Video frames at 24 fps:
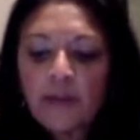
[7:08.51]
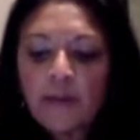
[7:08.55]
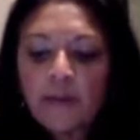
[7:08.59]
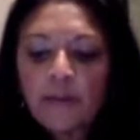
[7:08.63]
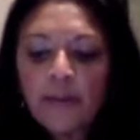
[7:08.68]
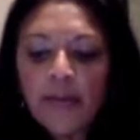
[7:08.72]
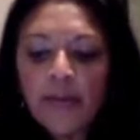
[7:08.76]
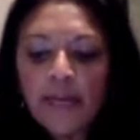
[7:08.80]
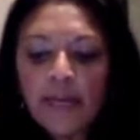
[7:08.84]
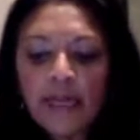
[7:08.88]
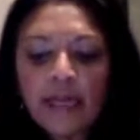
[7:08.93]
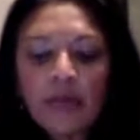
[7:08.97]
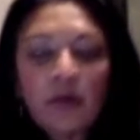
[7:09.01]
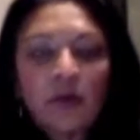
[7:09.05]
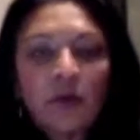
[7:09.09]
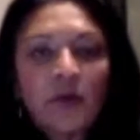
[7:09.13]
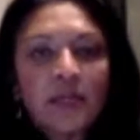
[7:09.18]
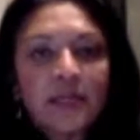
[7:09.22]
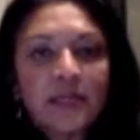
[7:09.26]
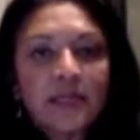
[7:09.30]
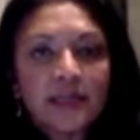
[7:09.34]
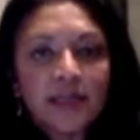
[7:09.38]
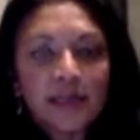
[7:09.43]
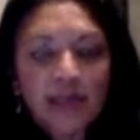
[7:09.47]
By
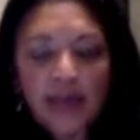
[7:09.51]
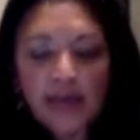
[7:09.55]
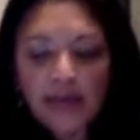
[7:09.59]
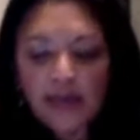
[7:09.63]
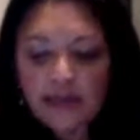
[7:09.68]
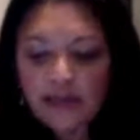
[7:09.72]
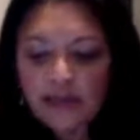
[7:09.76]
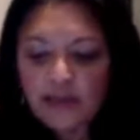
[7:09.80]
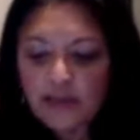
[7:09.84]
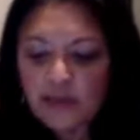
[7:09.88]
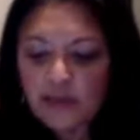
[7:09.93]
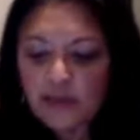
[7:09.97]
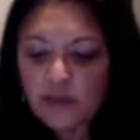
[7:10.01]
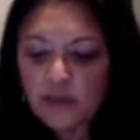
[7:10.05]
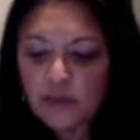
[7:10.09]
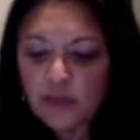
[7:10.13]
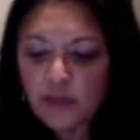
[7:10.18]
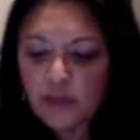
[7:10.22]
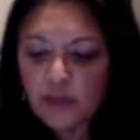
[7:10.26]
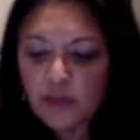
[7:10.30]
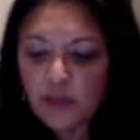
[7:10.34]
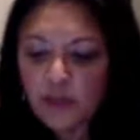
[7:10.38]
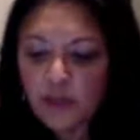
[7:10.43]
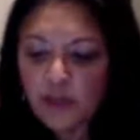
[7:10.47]
increasing access to
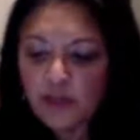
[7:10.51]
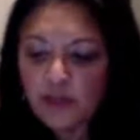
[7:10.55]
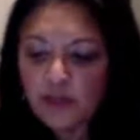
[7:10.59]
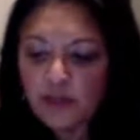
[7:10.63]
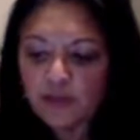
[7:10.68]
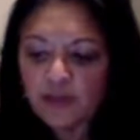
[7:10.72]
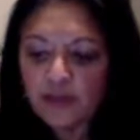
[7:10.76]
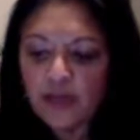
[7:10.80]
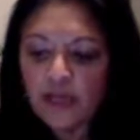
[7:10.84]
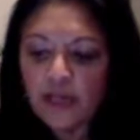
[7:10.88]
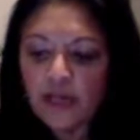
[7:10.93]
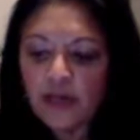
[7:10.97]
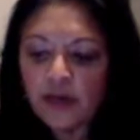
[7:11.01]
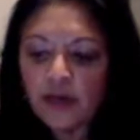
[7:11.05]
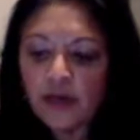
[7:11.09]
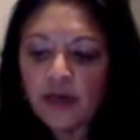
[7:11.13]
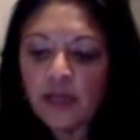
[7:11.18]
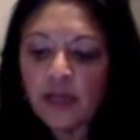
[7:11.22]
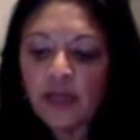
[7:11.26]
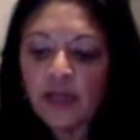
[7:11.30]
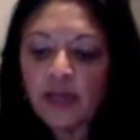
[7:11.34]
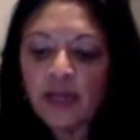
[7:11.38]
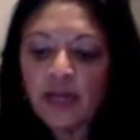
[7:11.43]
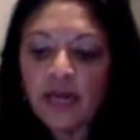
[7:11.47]
reproductive care,
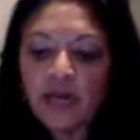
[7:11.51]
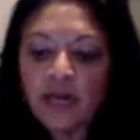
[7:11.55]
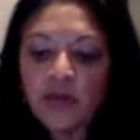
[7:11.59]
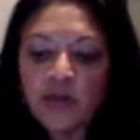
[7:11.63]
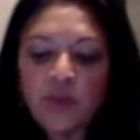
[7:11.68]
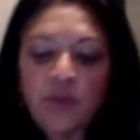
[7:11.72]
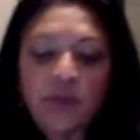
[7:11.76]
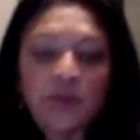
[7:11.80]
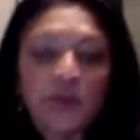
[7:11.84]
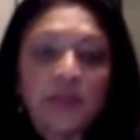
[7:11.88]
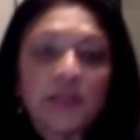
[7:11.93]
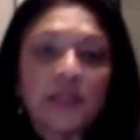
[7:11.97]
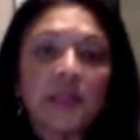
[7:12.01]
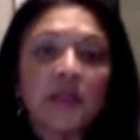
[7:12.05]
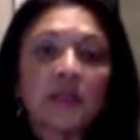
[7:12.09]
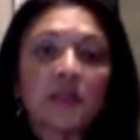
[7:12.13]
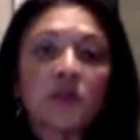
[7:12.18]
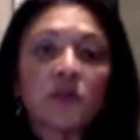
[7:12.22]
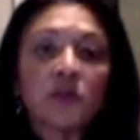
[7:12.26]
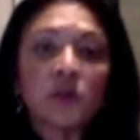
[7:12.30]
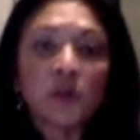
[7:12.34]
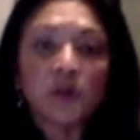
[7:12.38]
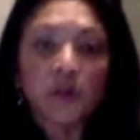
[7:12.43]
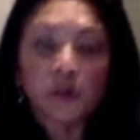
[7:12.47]
it allows women to
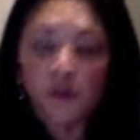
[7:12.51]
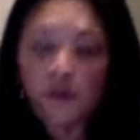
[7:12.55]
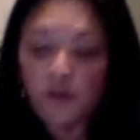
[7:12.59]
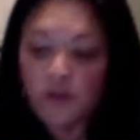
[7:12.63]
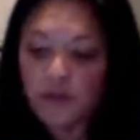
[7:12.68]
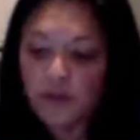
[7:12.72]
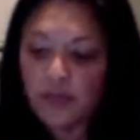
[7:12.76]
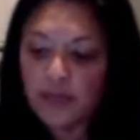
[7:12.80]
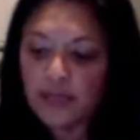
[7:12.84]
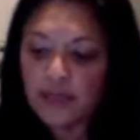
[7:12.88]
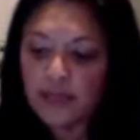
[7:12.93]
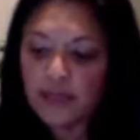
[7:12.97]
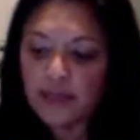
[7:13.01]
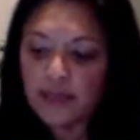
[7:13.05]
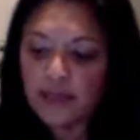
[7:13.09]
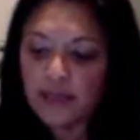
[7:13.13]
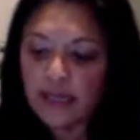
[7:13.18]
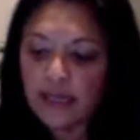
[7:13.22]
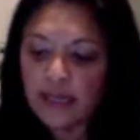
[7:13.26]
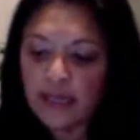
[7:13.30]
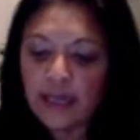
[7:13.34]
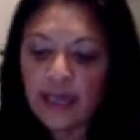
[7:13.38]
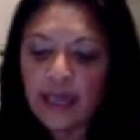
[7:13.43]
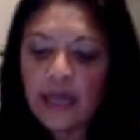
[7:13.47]
control their own
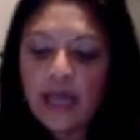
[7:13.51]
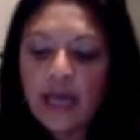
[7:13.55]
destiny